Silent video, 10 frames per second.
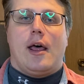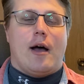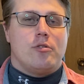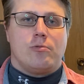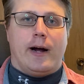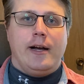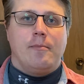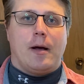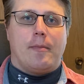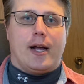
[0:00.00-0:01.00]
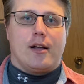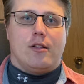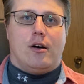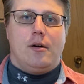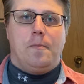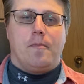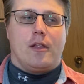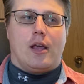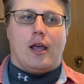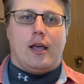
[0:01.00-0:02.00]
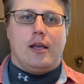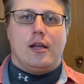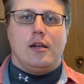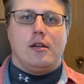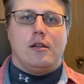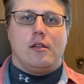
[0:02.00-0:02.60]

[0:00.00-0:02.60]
I was riding my bike along and